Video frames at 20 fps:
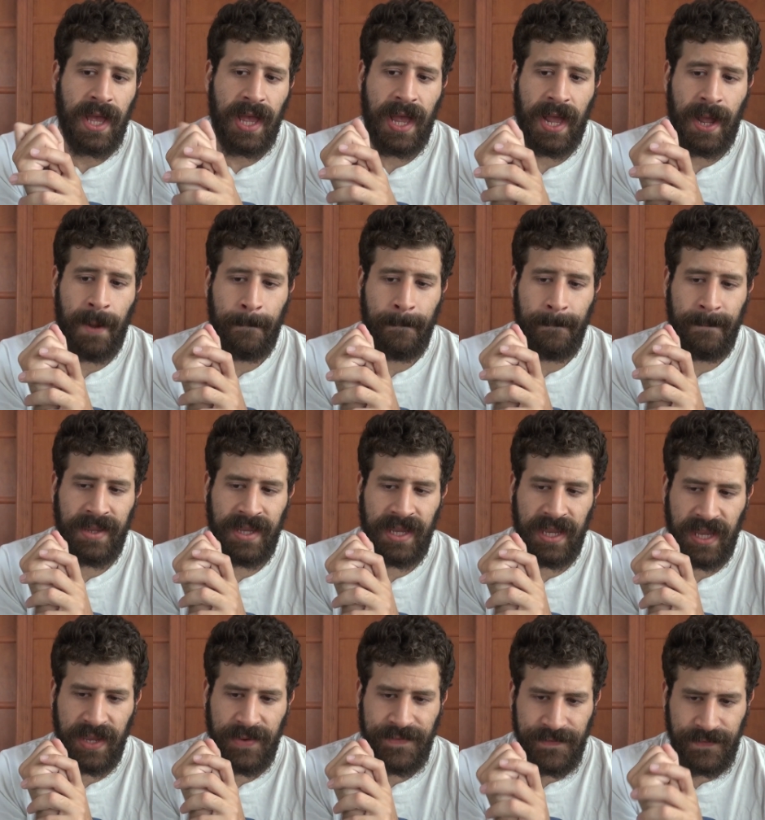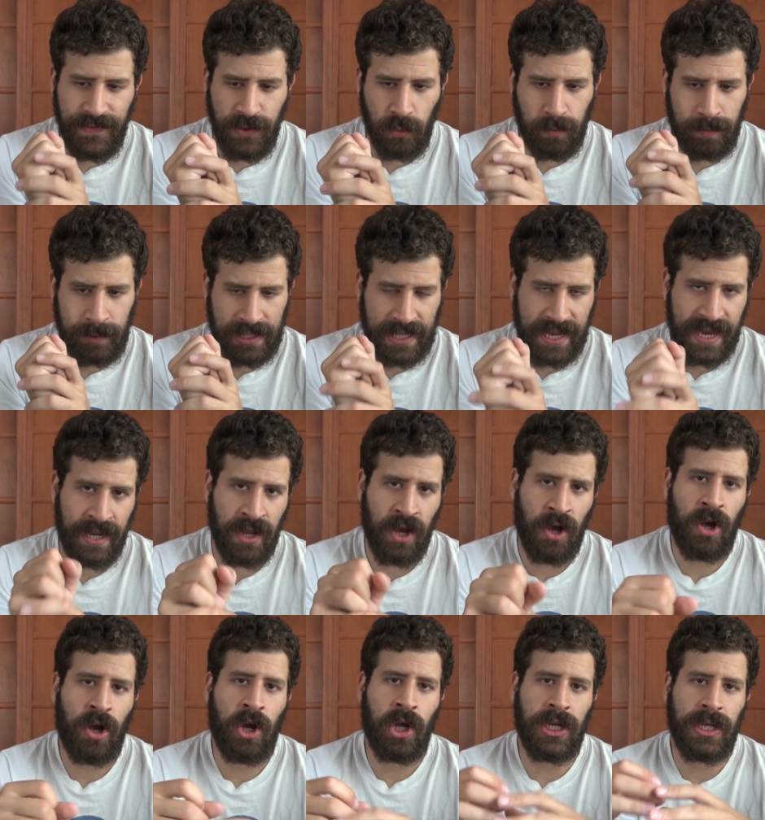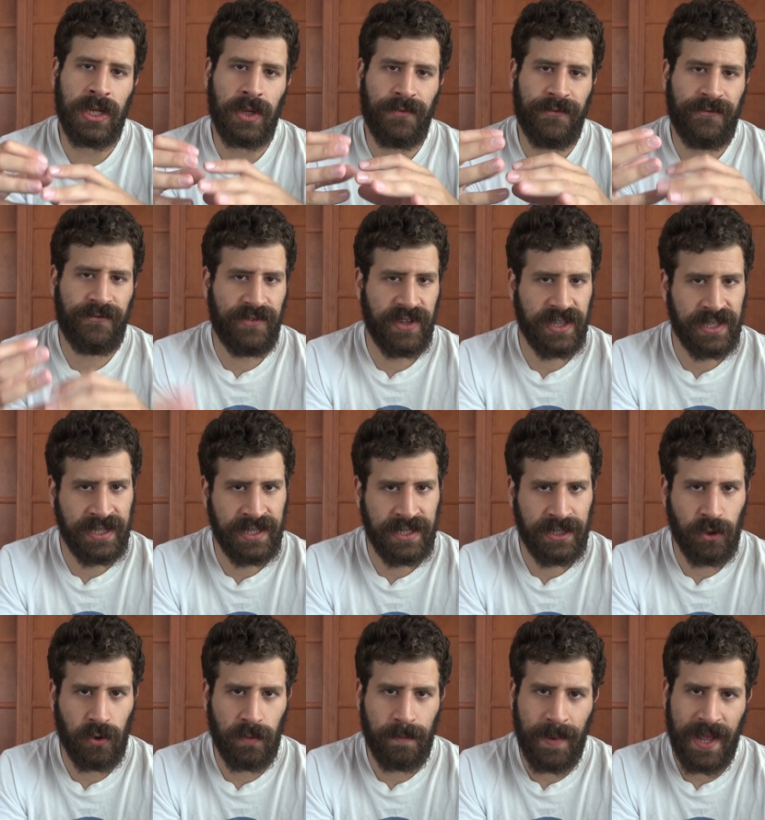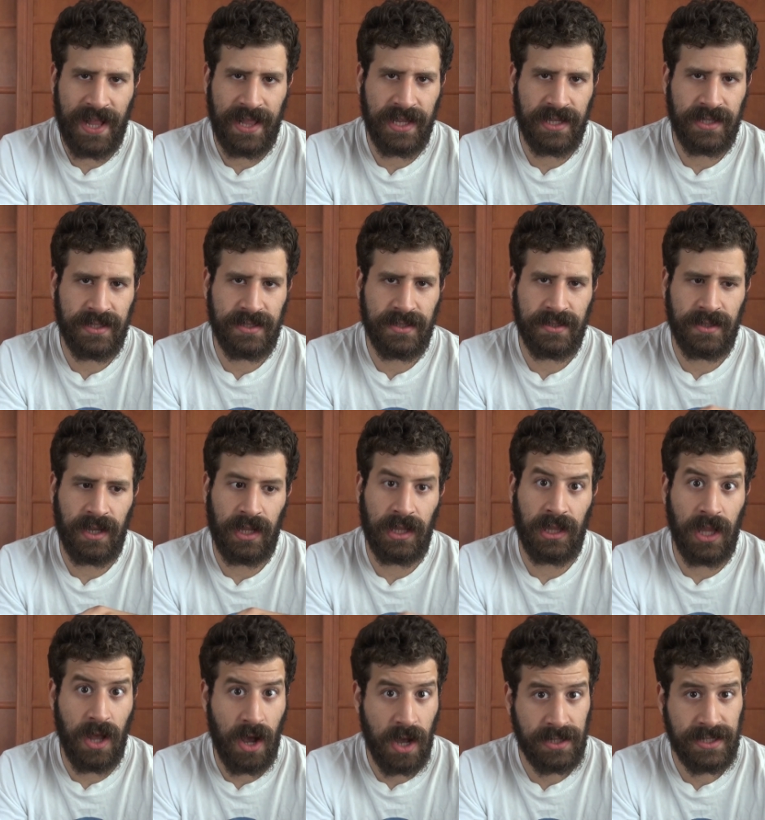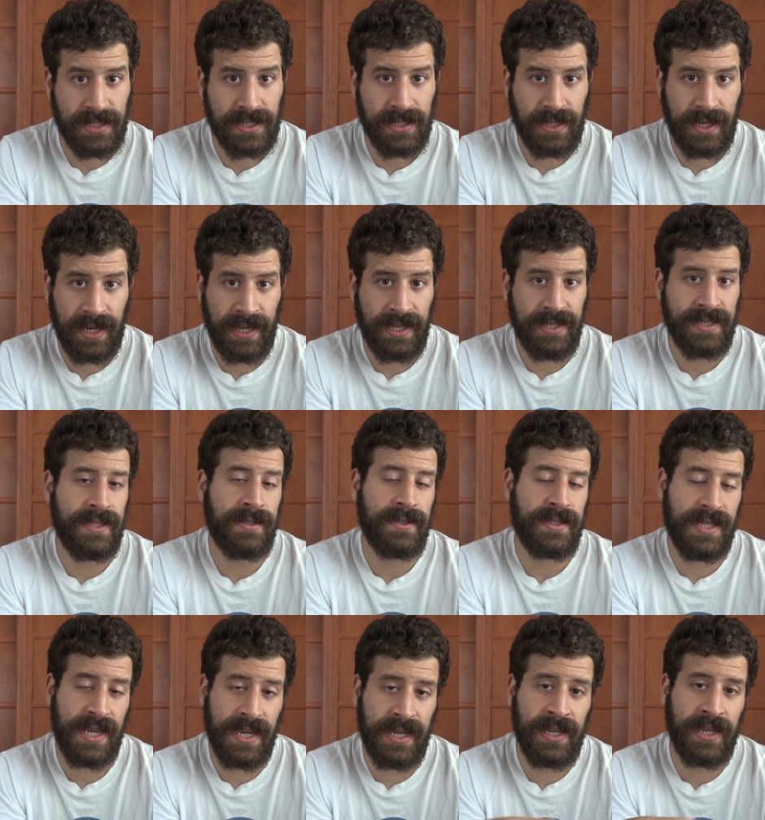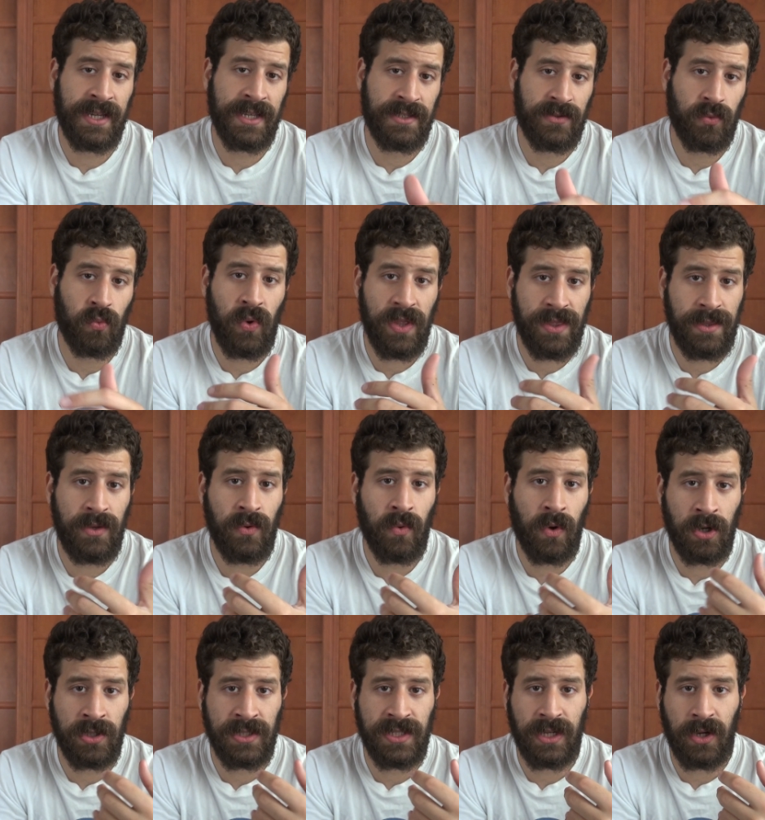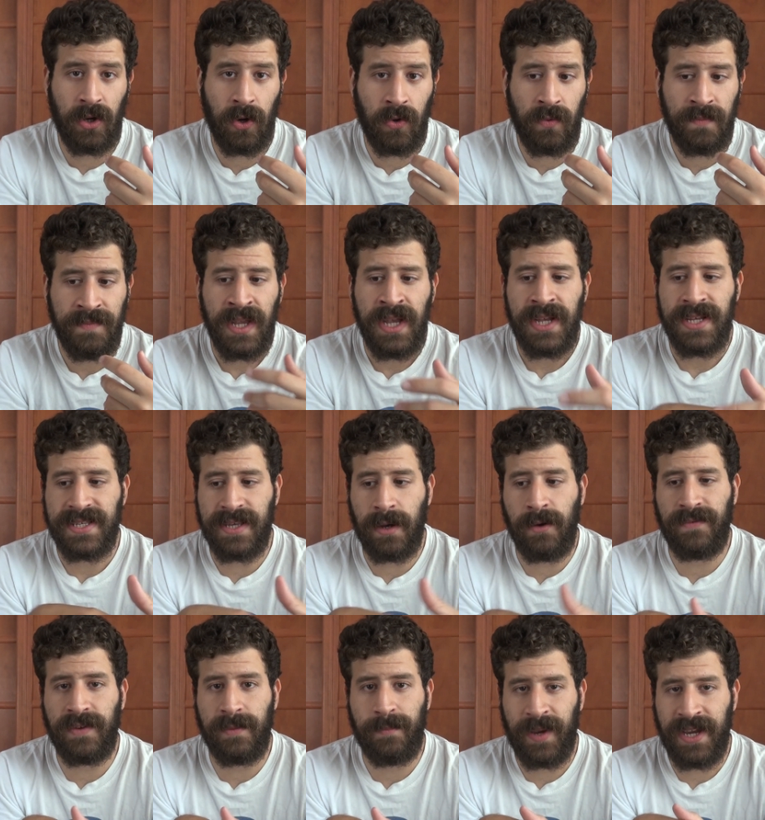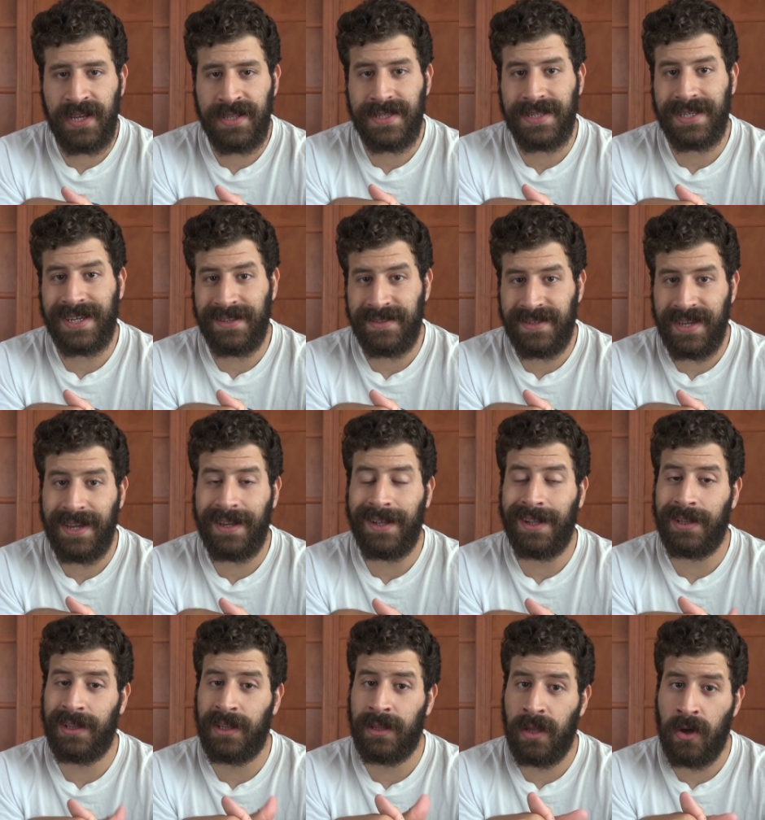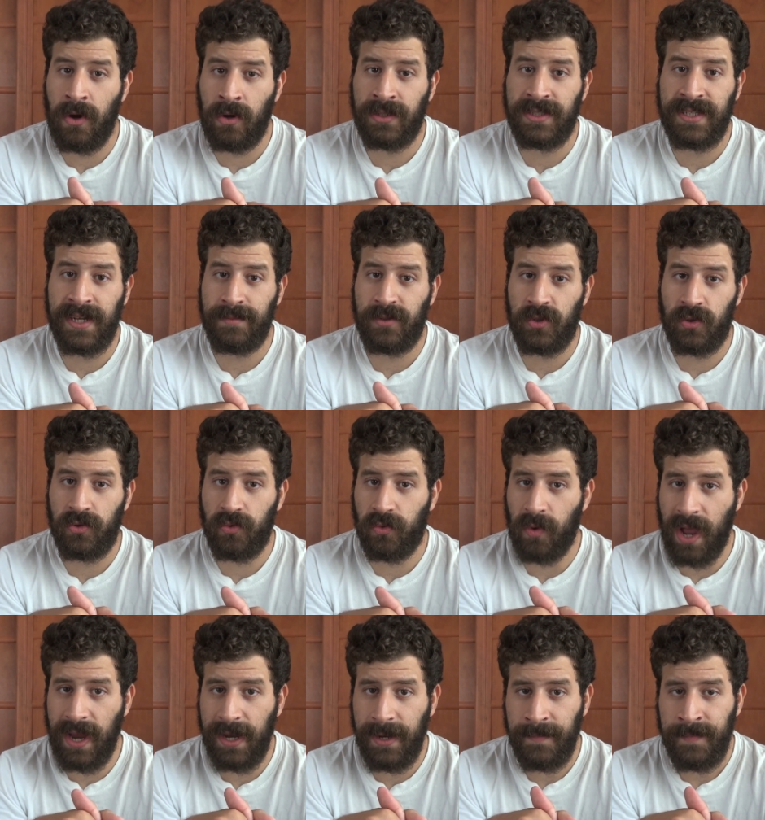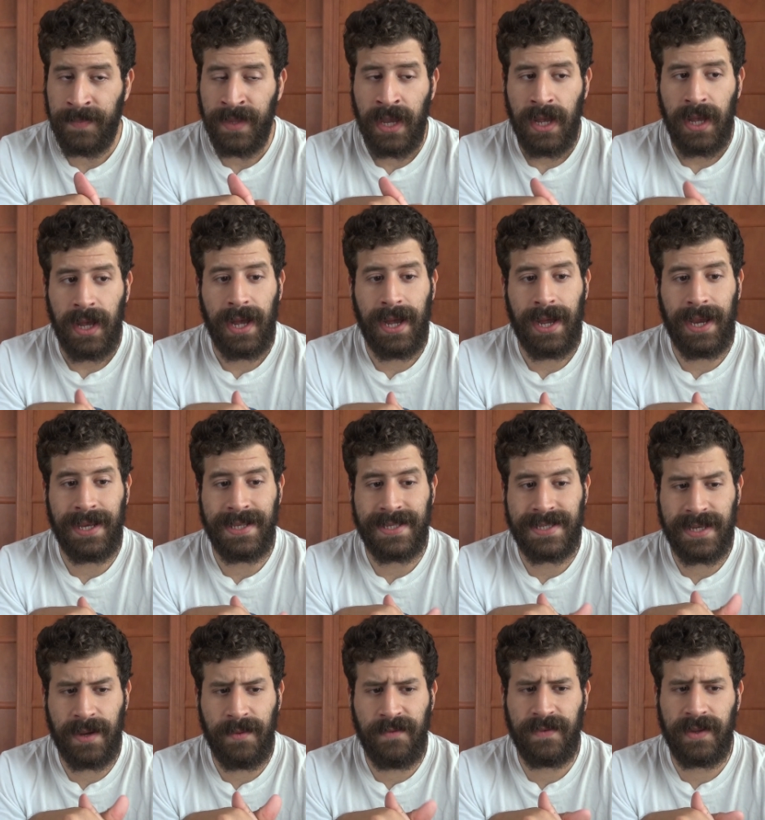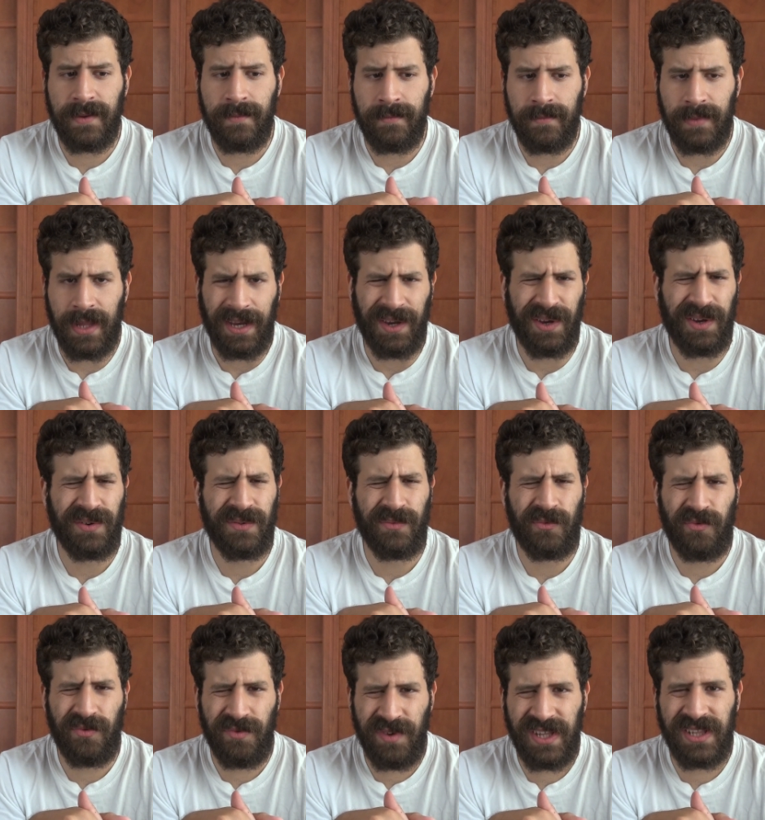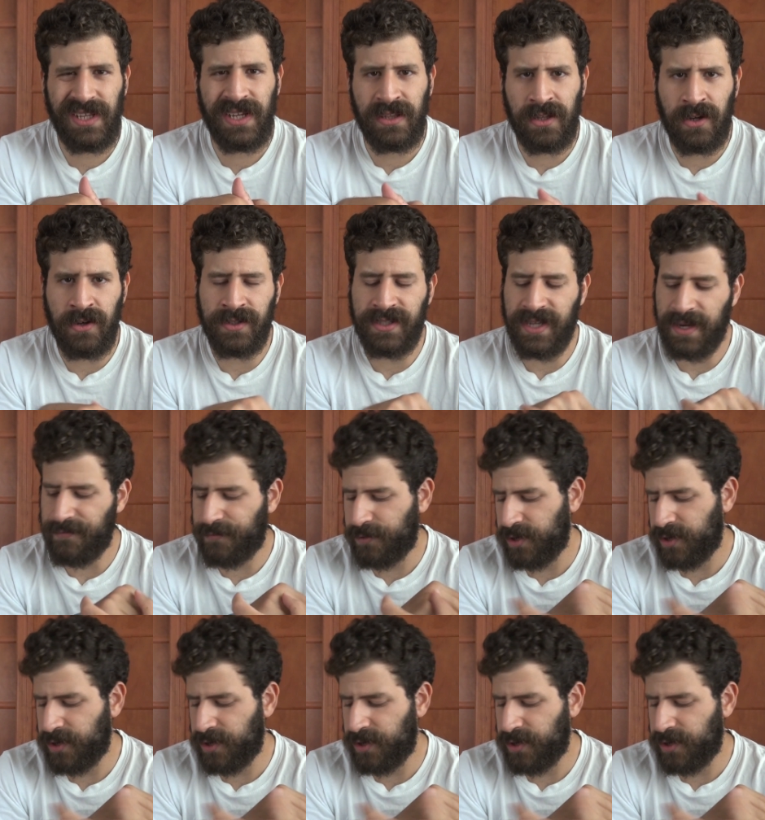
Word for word: Um, if you plan on filling your palette a lot and taking it with you on the go, some of the paints can take a long time to dry uh, and some of them like really a long time.